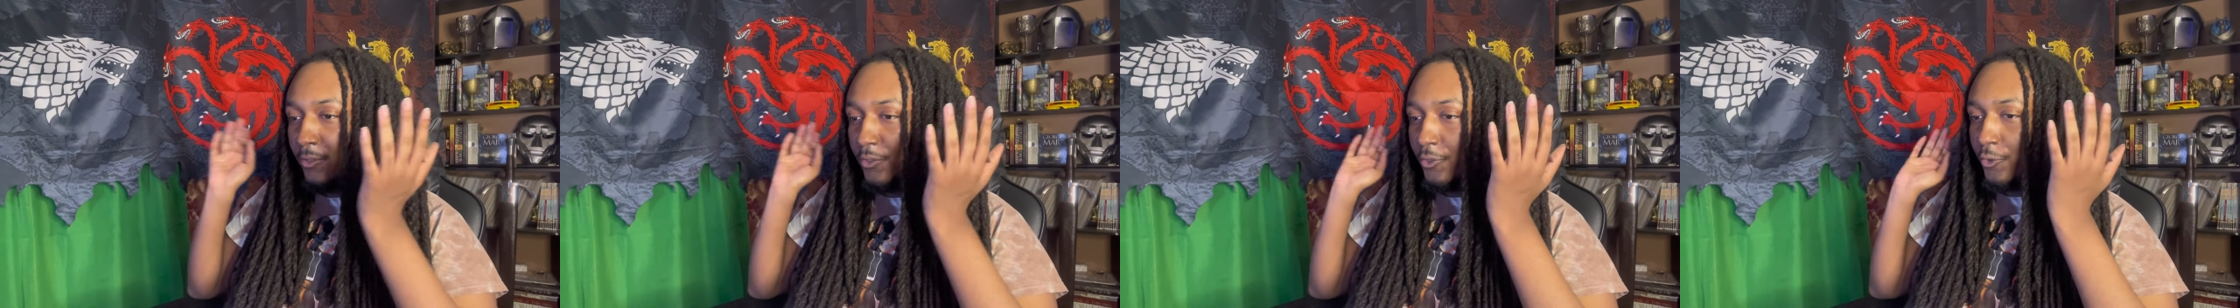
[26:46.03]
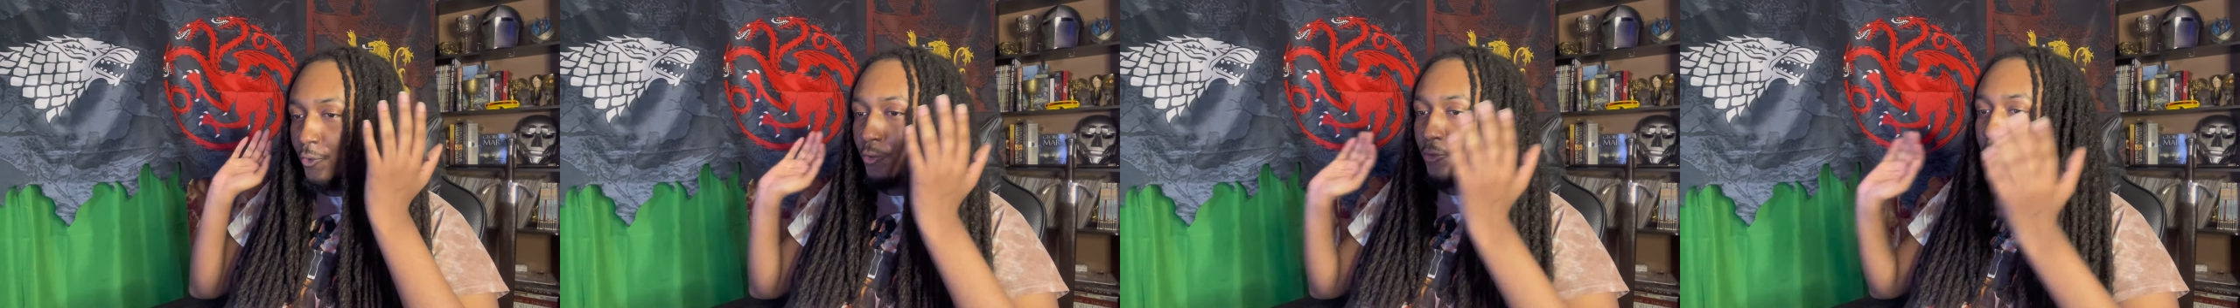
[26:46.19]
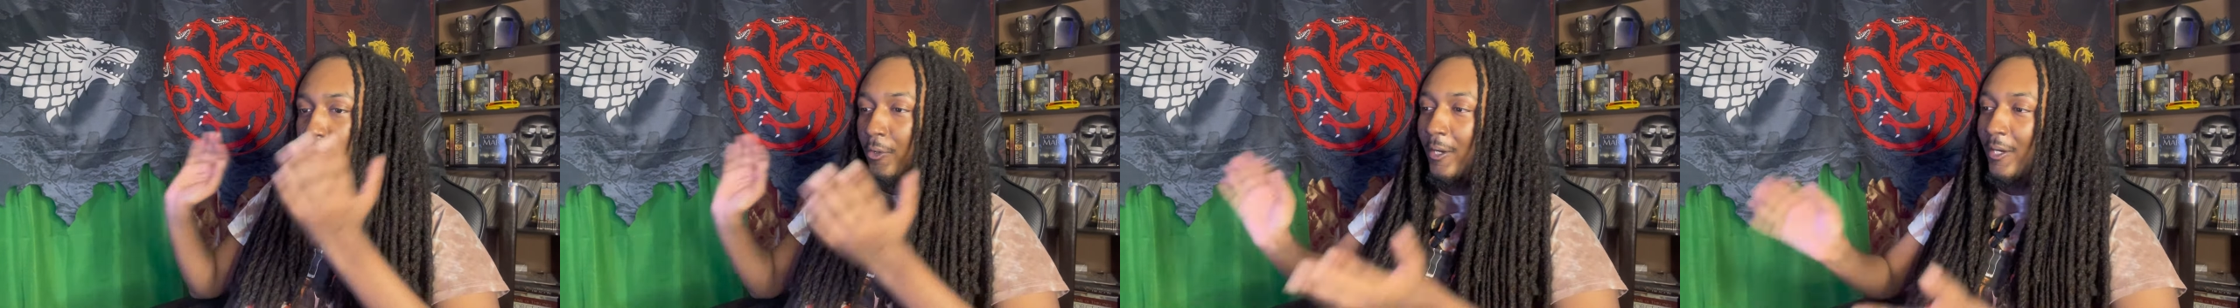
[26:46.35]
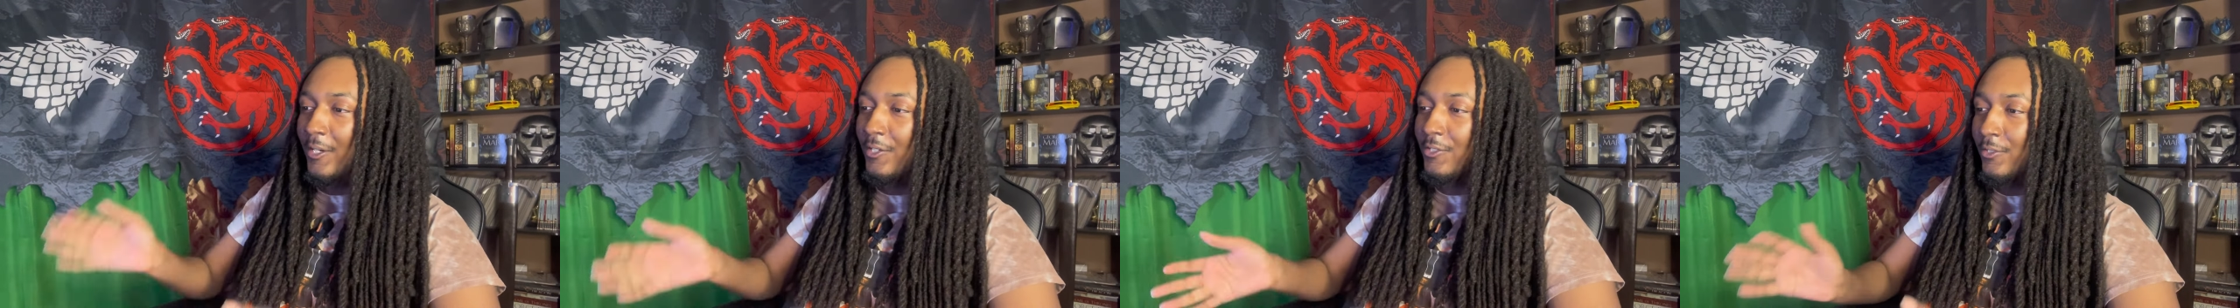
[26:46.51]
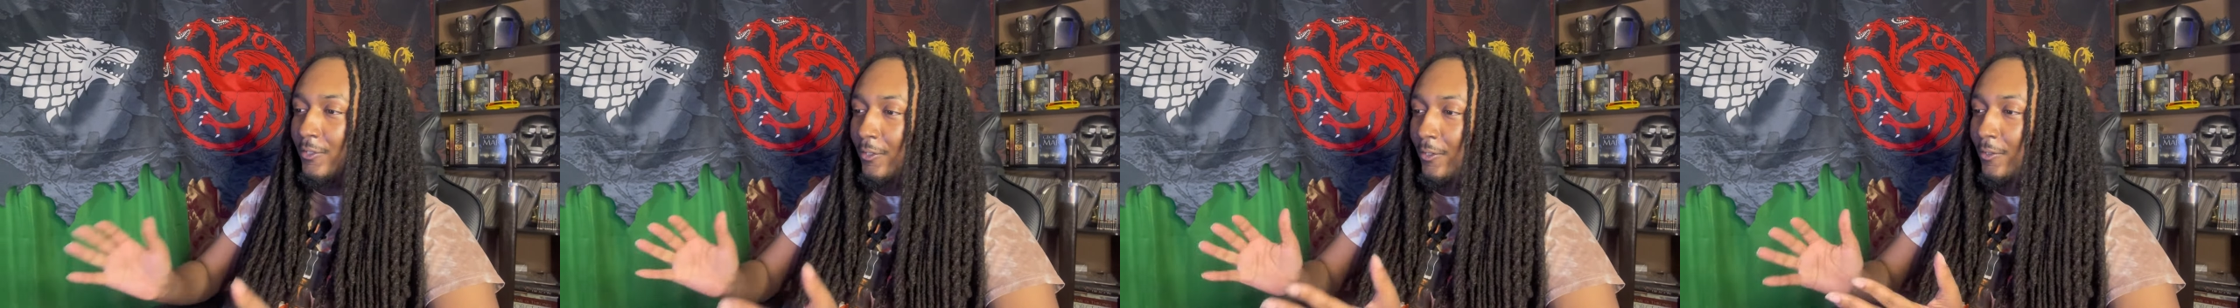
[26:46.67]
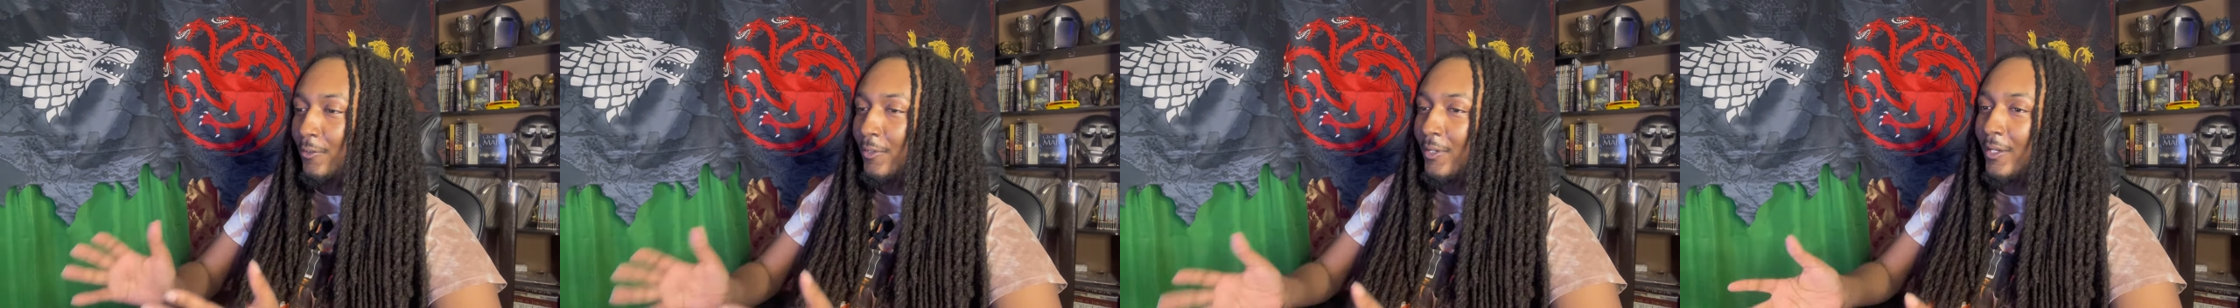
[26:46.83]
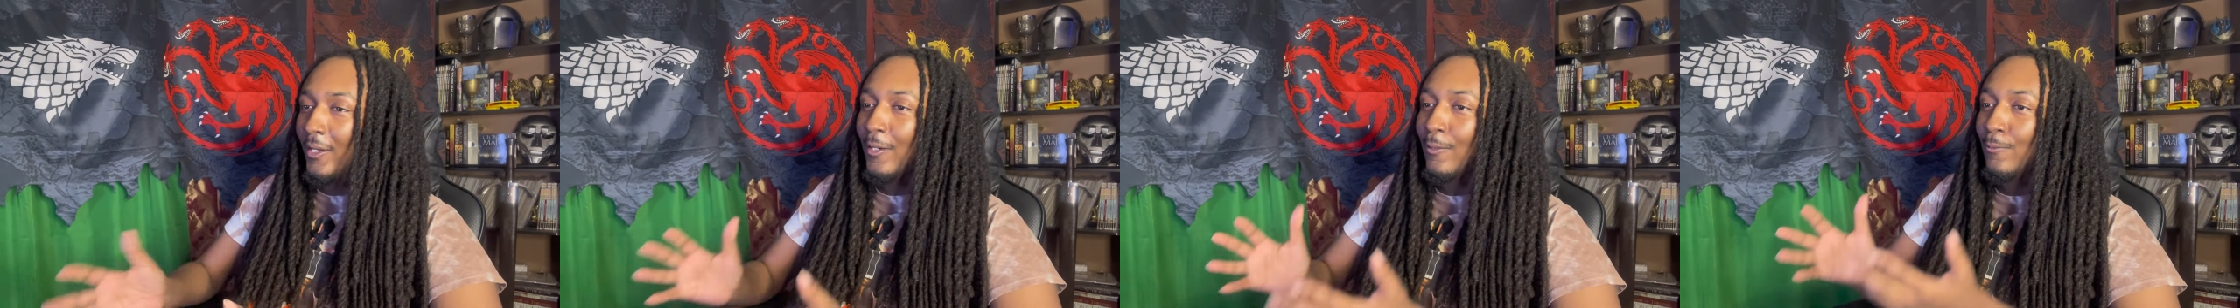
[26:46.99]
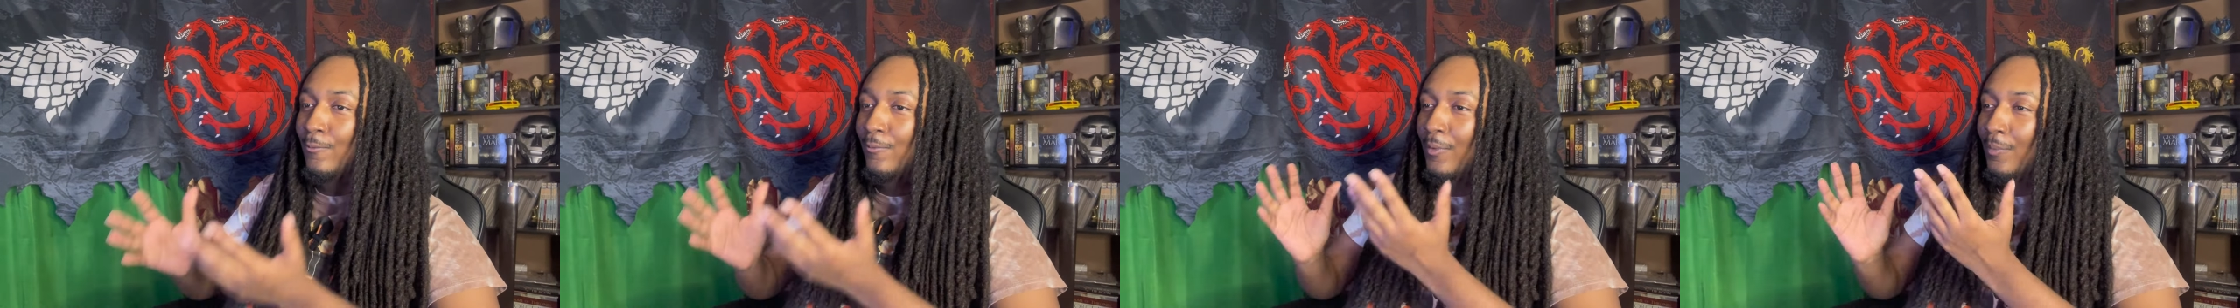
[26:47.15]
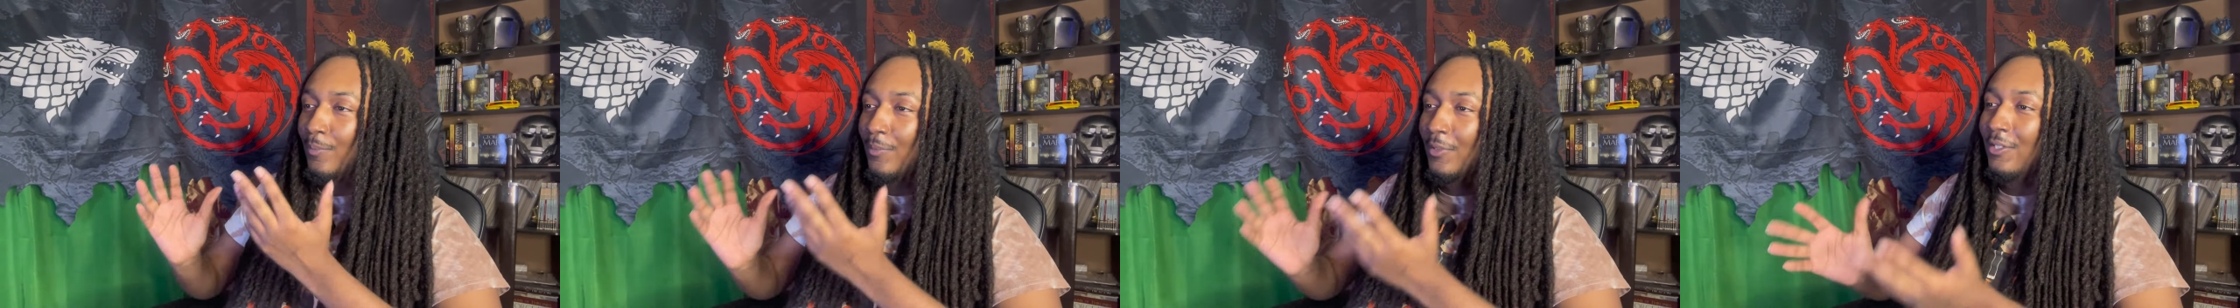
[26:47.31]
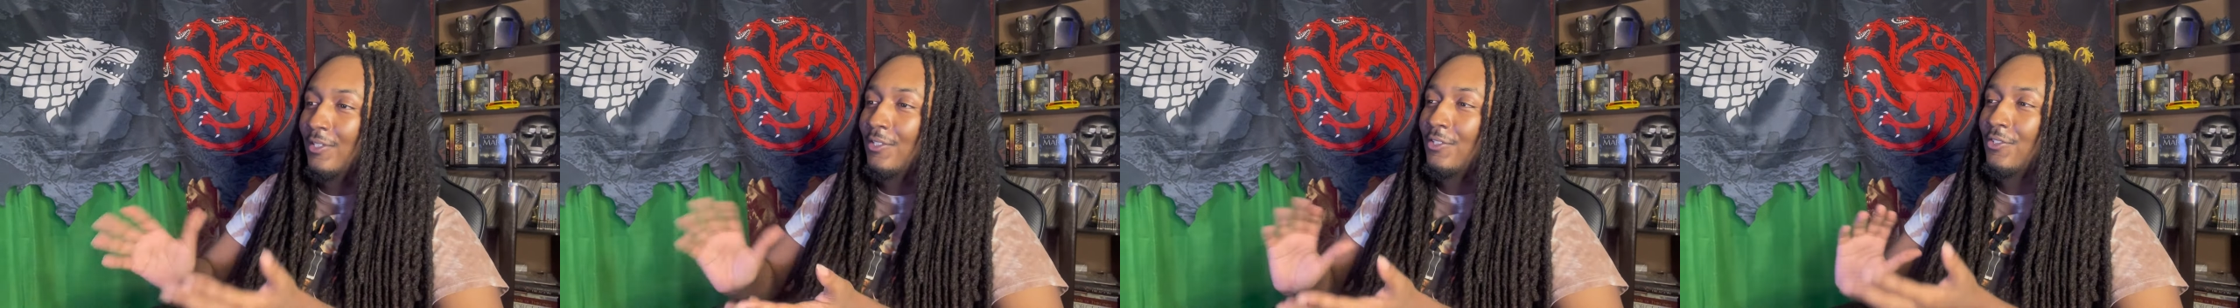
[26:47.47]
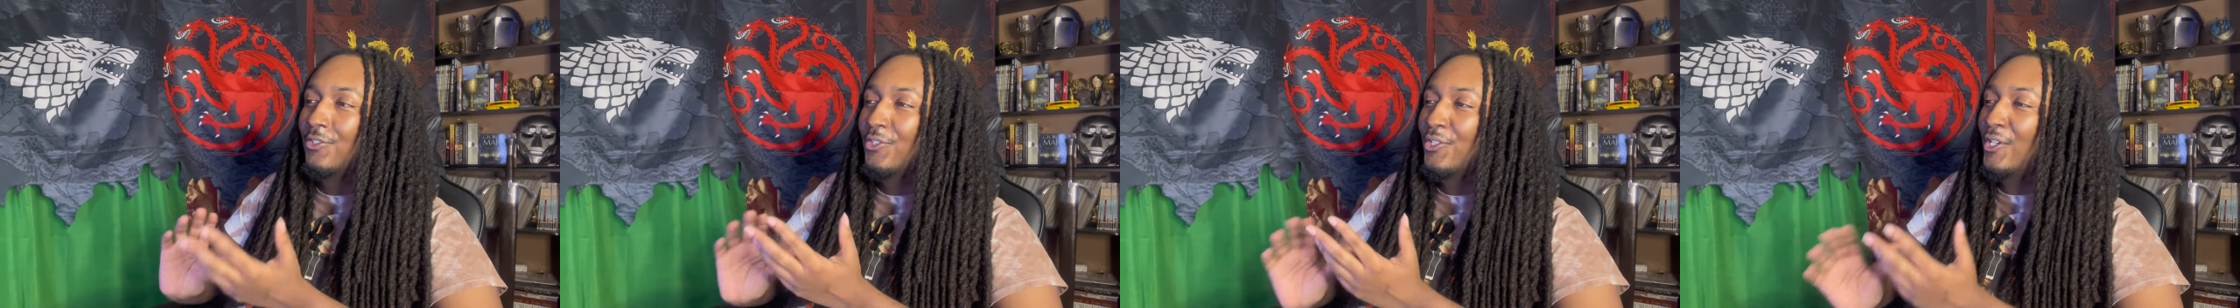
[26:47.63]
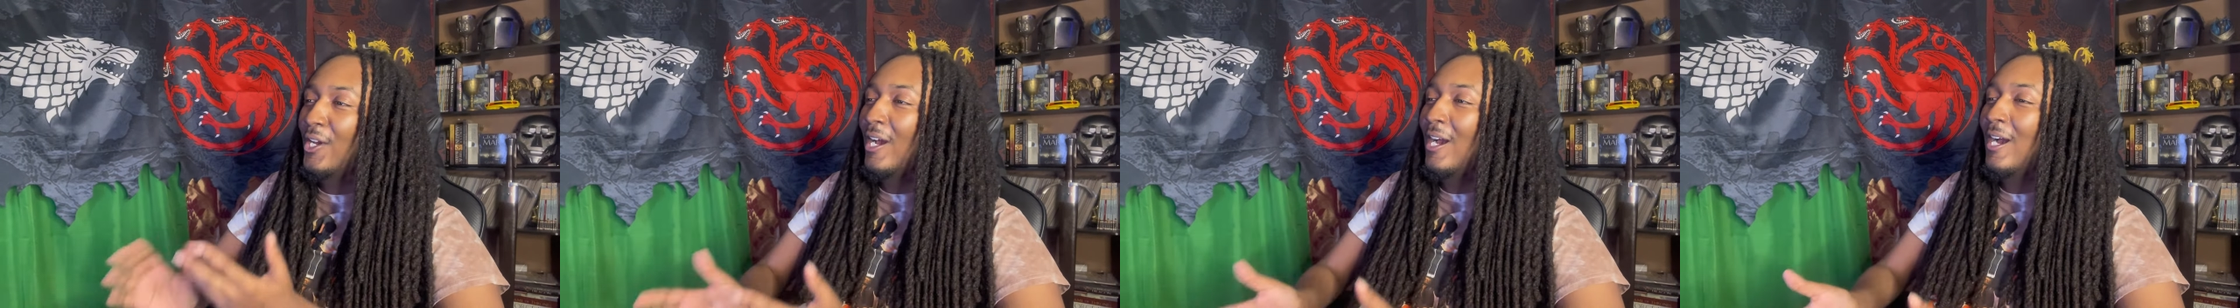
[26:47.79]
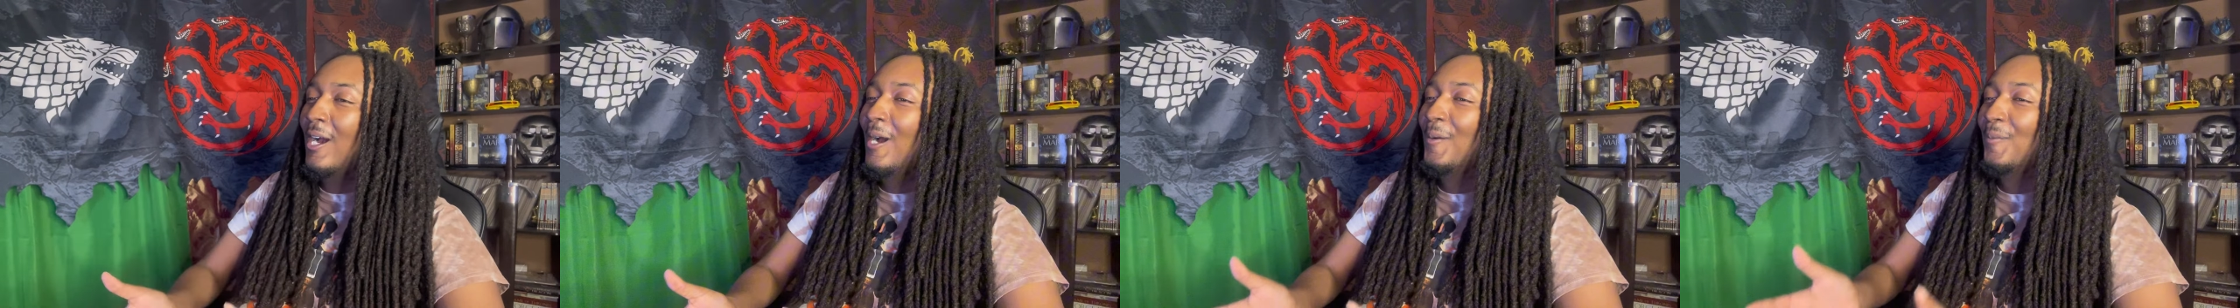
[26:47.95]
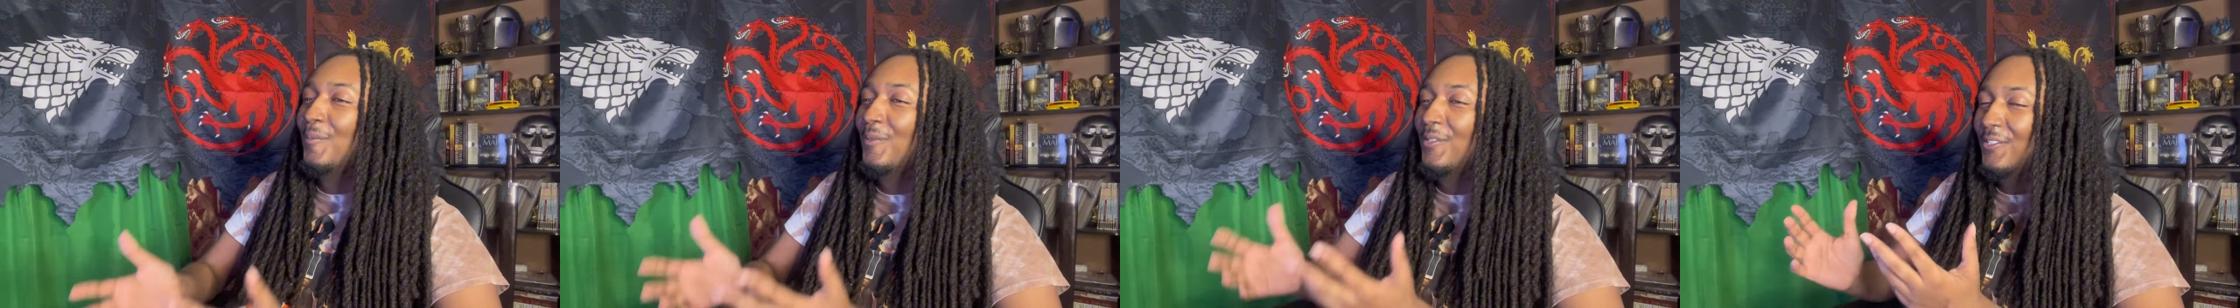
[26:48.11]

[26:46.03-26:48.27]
stress on him from this job.